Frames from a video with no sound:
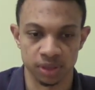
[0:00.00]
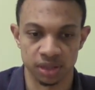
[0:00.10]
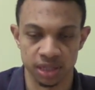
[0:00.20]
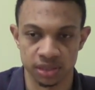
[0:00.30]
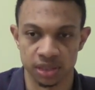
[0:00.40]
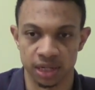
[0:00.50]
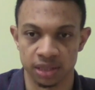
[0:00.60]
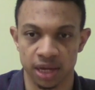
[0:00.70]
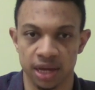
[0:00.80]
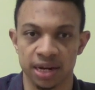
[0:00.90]
things
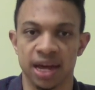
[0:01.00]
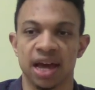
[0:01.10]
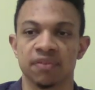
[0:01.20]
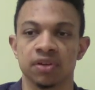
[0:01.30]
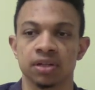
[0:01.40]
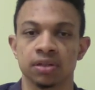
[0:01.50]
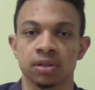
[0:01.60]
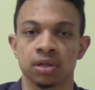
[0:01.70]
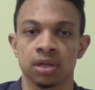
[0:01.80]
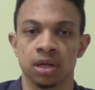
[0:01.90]
like that, and
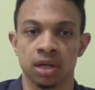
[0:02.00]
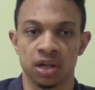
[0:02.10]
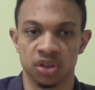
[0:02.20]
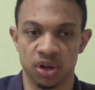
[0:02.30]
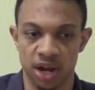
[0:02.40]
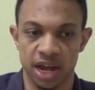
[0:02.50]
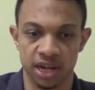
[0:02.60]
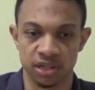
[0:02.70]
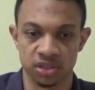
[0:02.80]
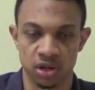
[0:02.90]
having their
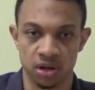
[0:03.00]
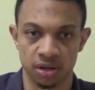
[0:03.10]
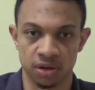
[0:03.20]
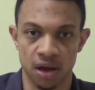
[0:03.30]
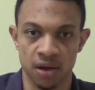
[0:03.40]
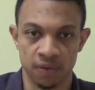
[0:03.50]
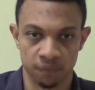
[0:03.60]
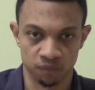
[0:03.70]
hands on